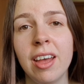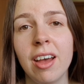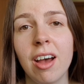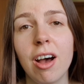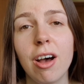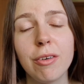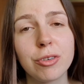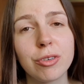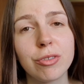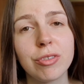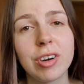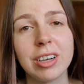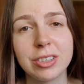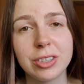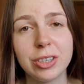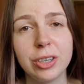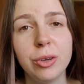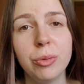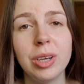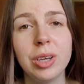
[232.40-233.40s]
After around
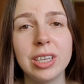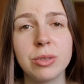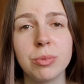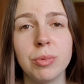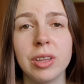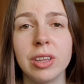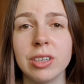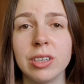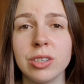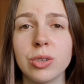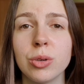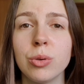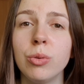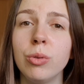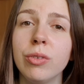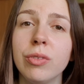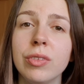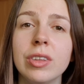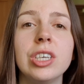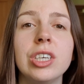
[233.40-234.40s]
2 weeks with us, all of the